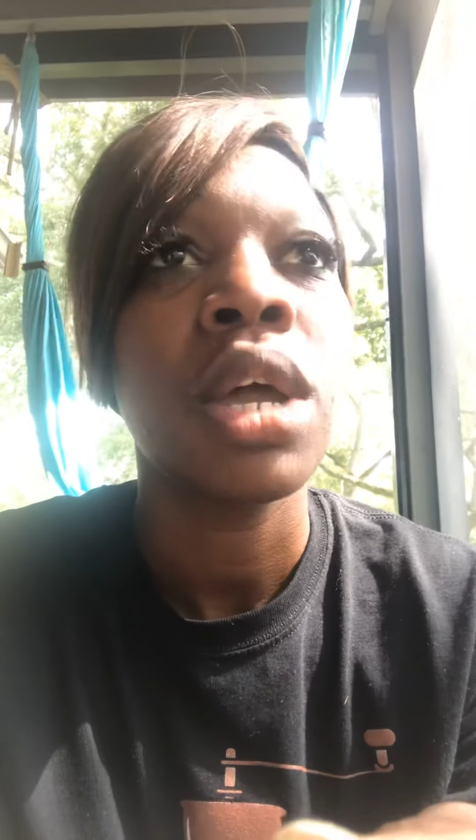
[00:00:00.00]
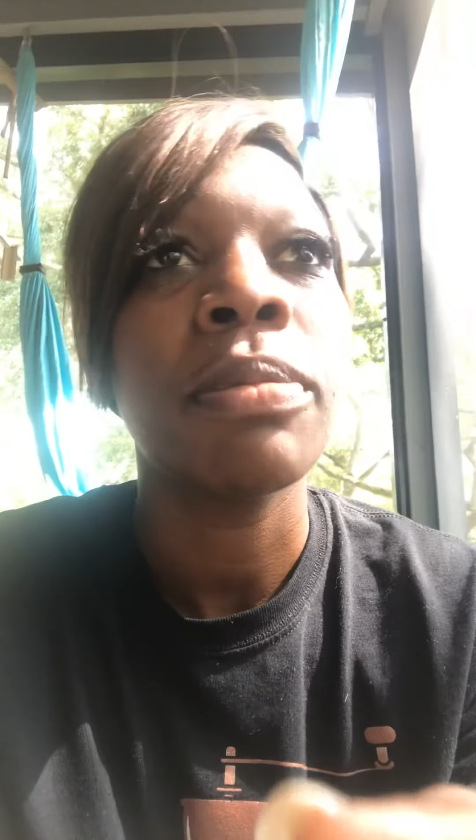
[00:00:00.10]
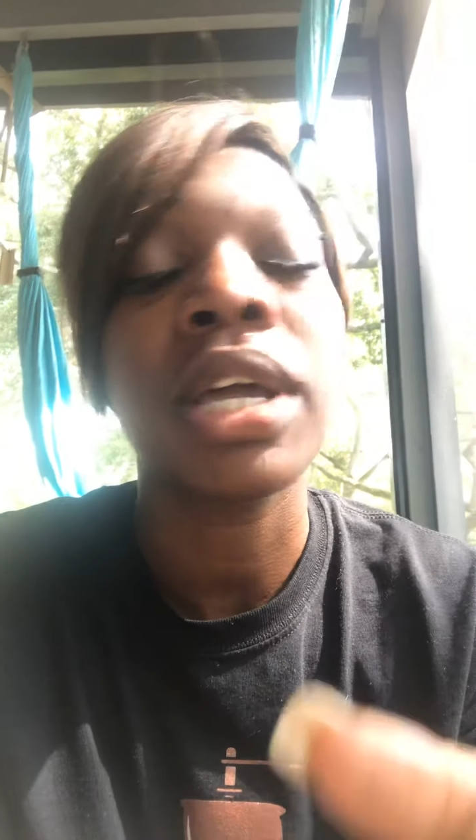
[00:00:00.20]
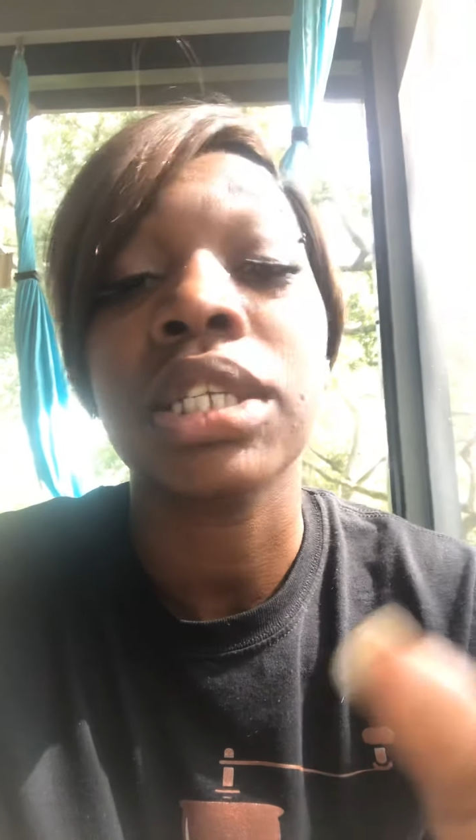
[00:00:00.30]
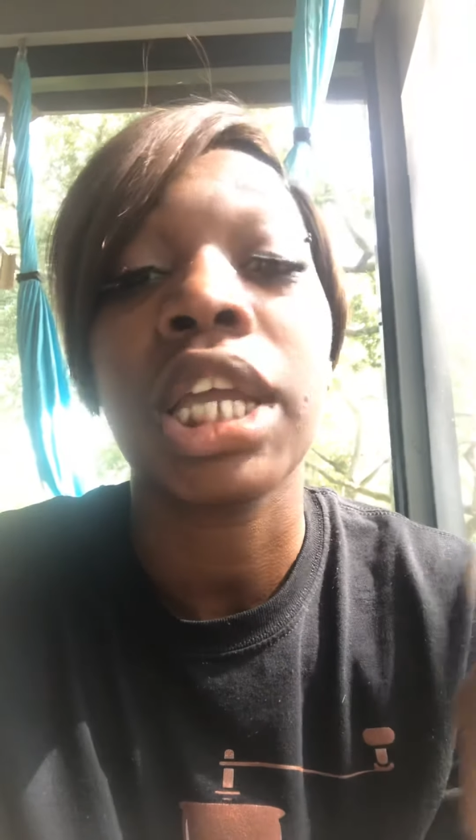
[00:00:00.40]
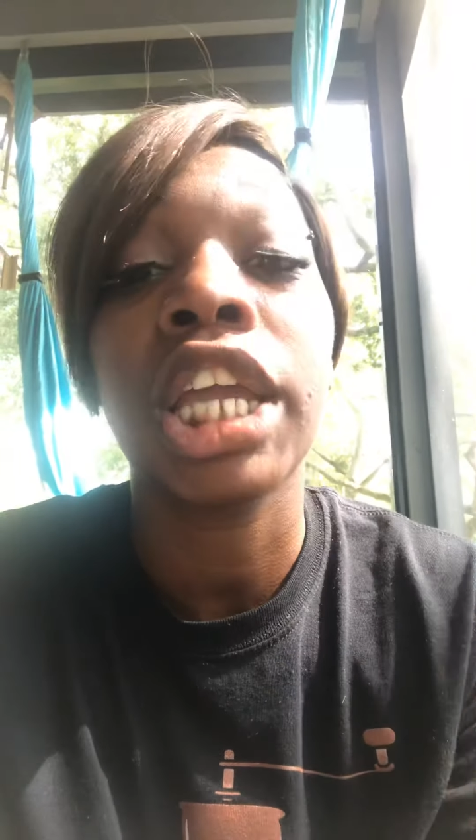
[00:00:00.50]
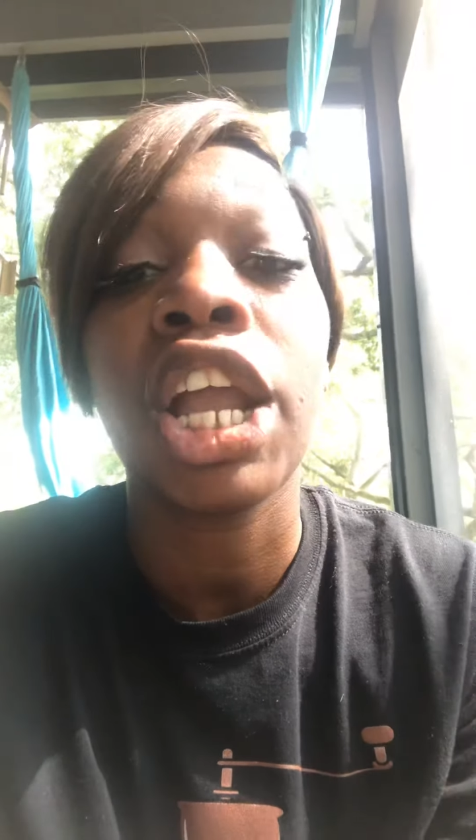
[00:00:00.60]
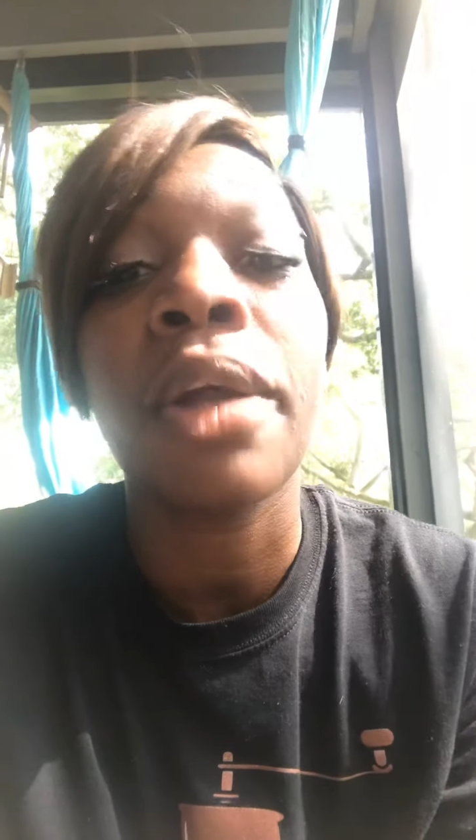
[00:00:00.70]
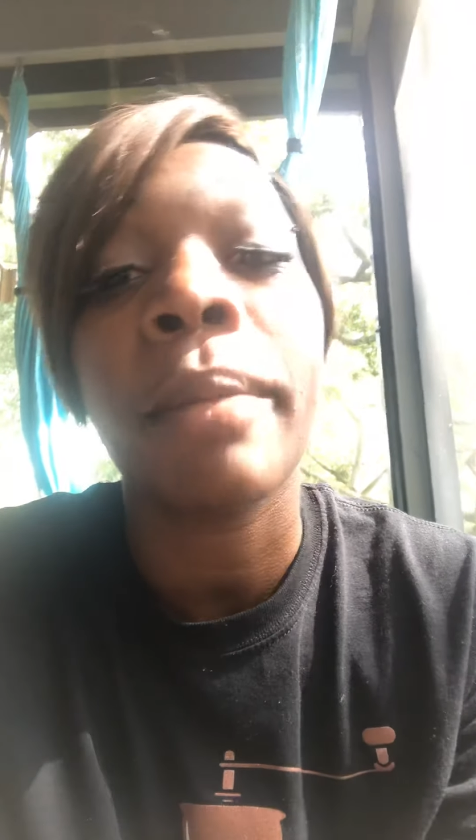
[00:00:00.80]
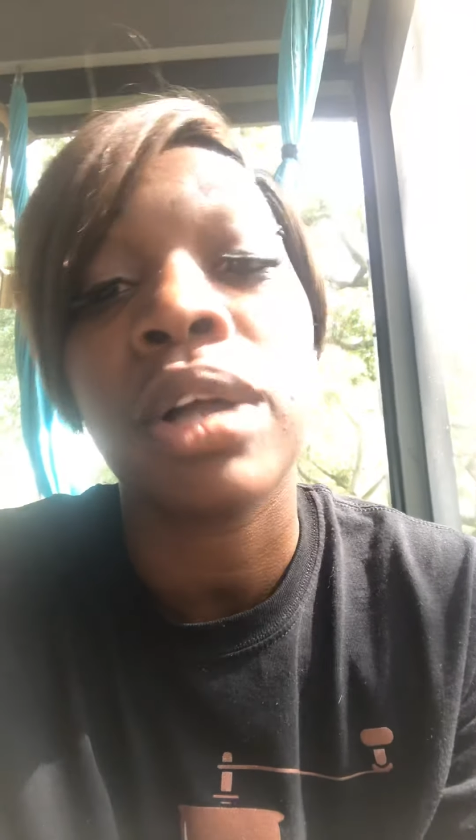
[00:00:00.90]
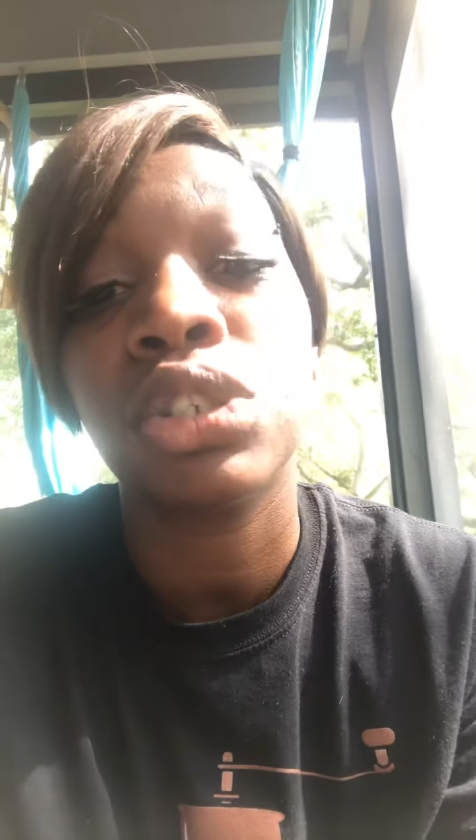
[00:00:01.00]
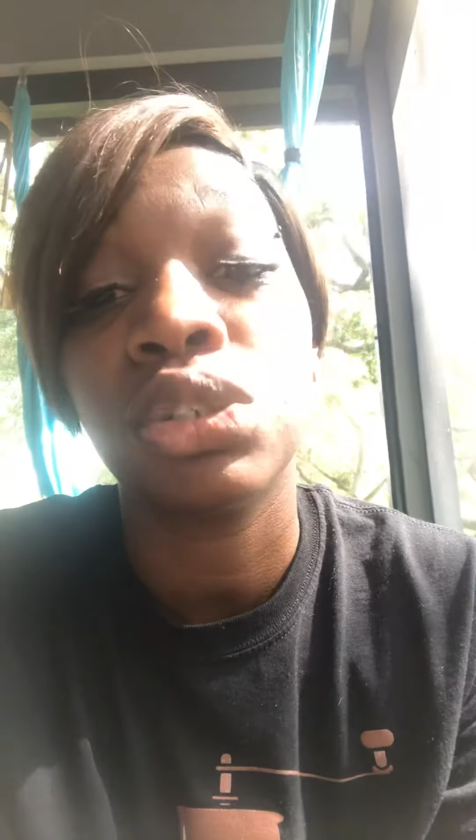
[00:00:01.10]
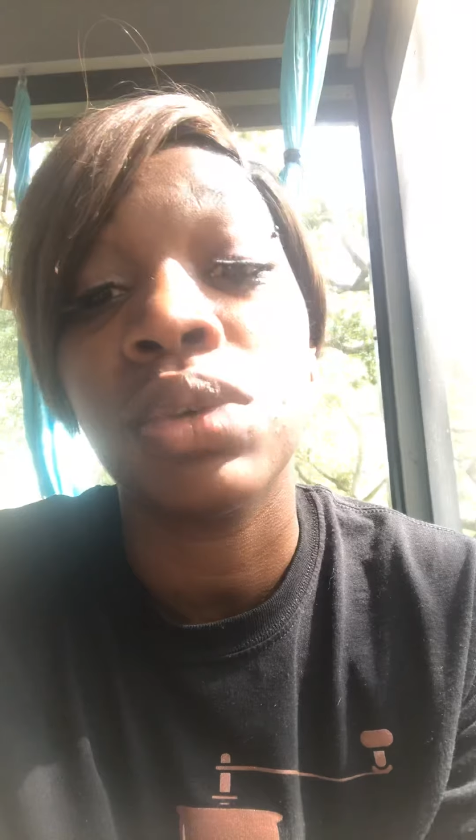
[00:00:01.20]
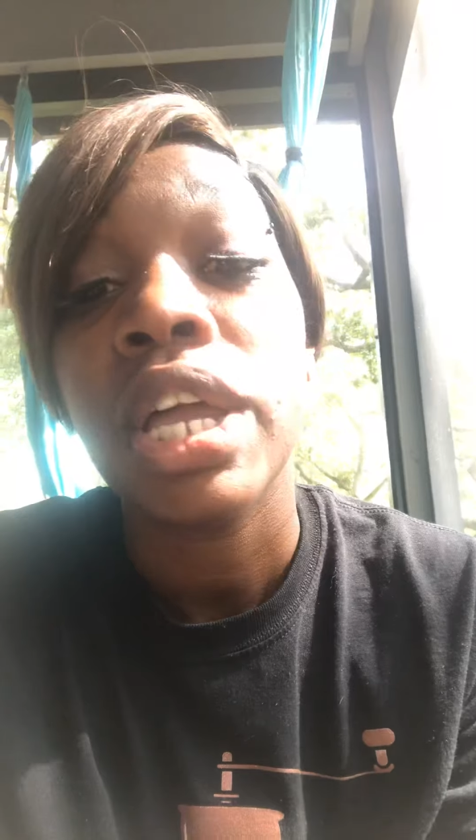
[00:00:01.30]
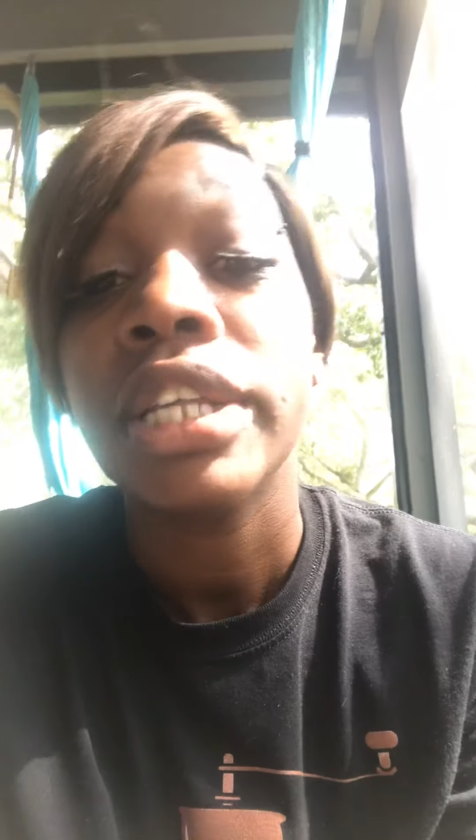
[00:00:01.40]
because they care about you.